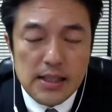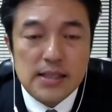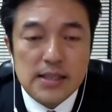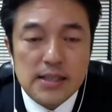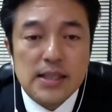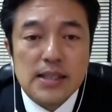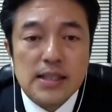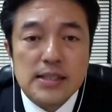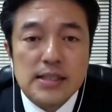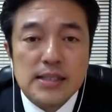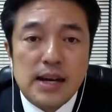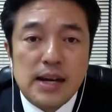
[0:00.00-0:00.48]

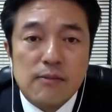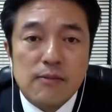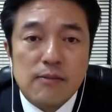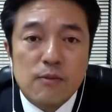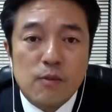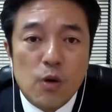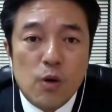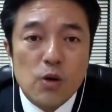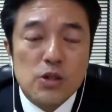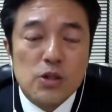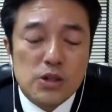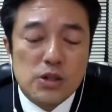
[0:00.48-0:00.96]
This is the
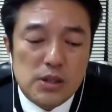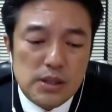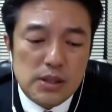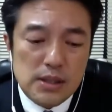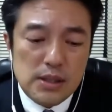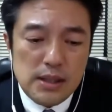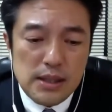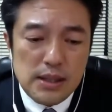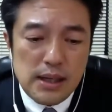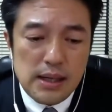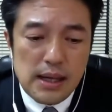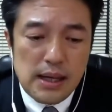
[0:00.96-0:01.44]
most
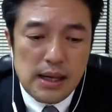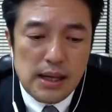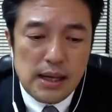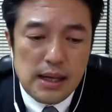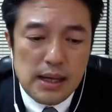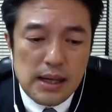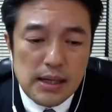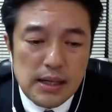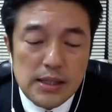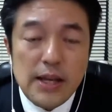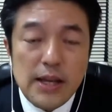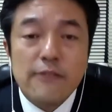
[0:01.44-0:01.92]

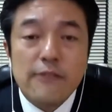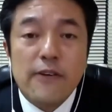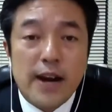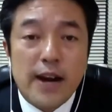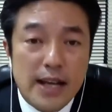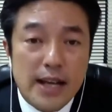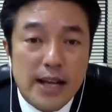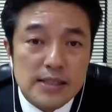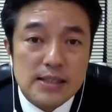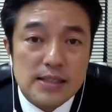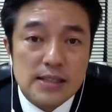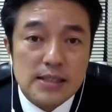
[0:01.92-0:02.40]

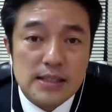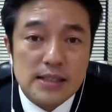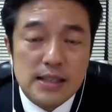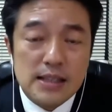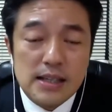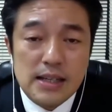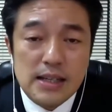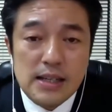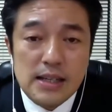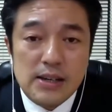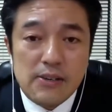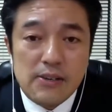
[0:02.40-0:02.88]
different,
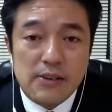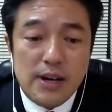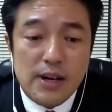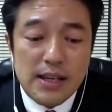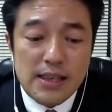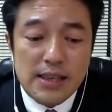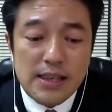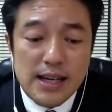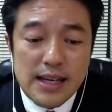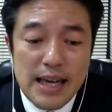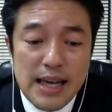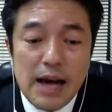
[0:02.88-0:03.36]

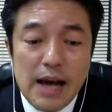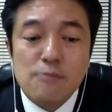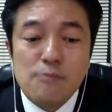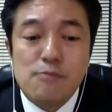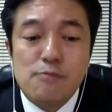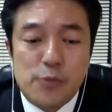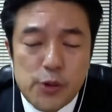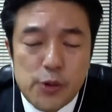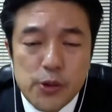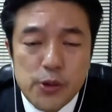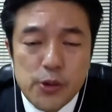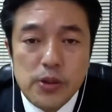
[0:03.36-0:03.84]
or the
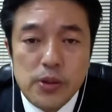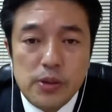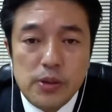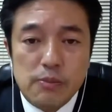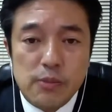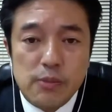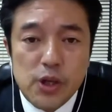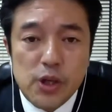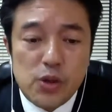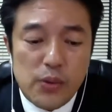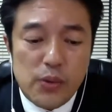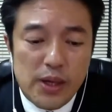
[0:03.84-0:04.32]
gap
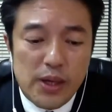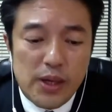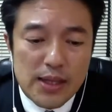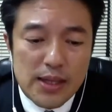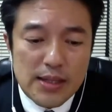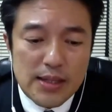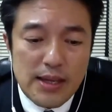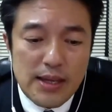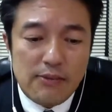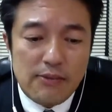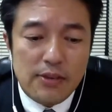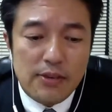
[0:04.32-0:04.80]
between
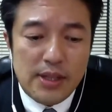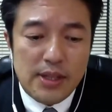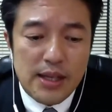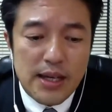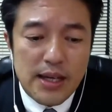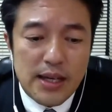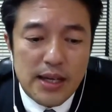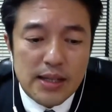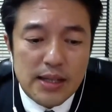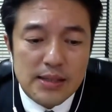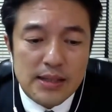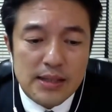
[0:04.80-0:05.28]
the
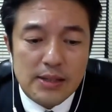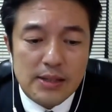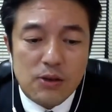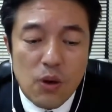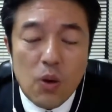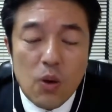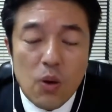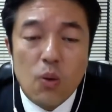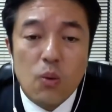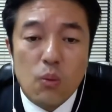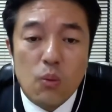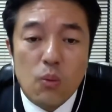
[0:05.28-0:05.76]
70 years
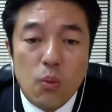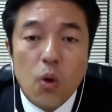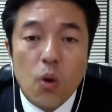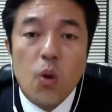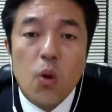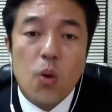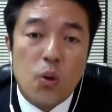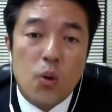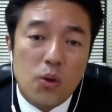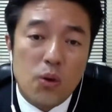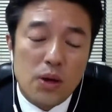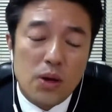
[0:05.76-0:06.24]
ago
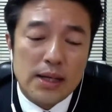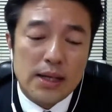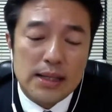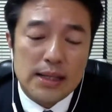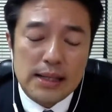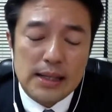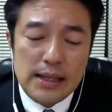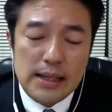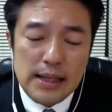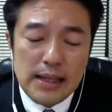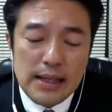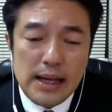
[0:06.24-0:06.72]
war
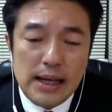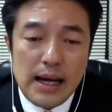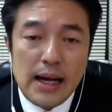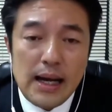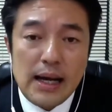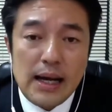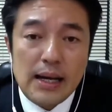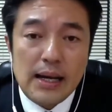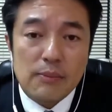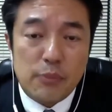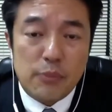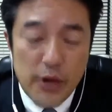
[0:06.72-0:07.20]
or
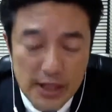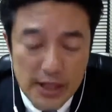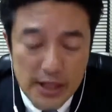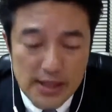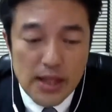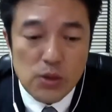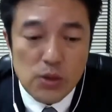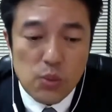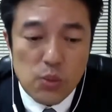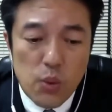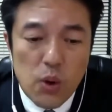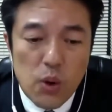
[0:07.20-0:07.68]

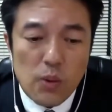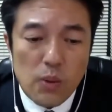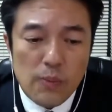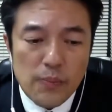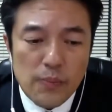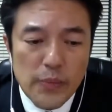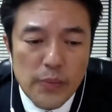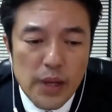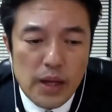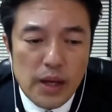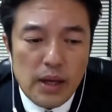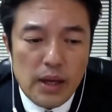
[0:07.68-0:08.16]
present war.
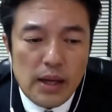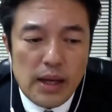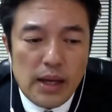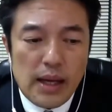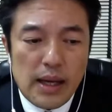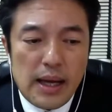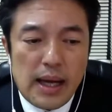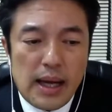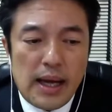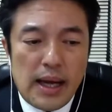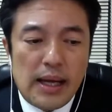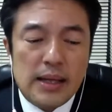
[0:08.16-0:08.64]

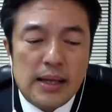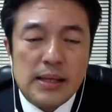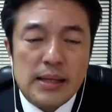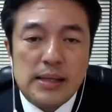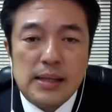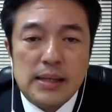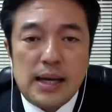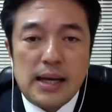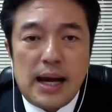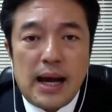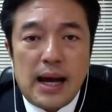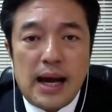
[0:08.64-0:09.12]

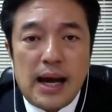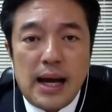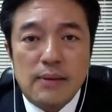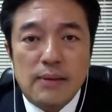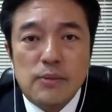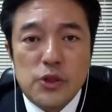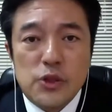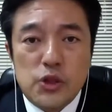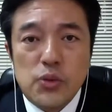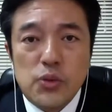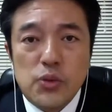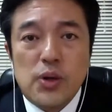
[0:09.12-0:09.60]
And
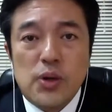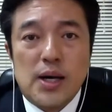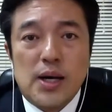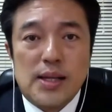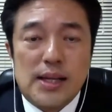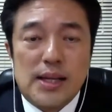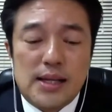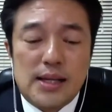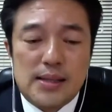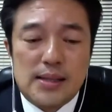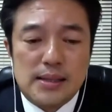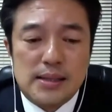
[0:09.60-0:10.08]
I'm
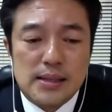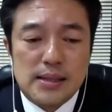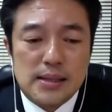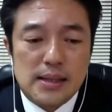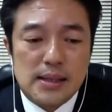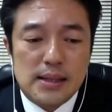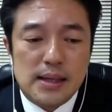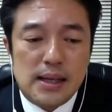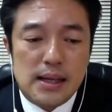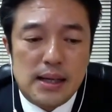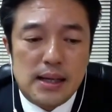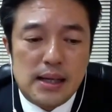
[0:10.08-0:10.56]
sure that
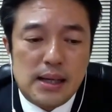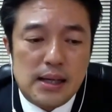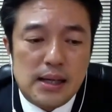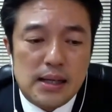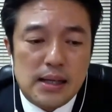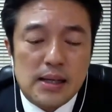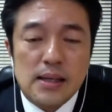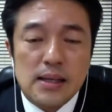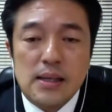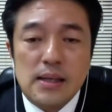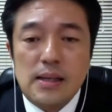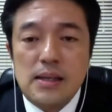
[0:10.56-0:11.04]

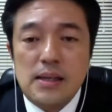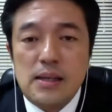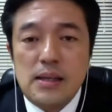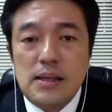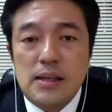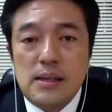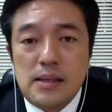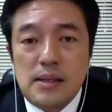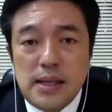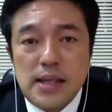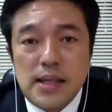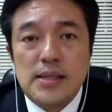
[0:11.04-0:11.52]

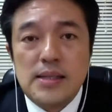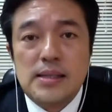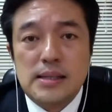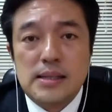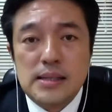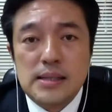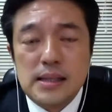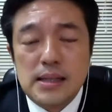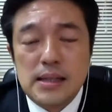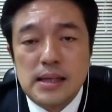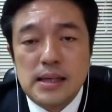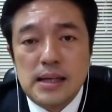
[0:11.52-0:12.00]

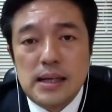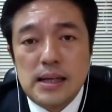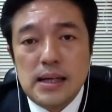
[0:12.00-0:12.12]
this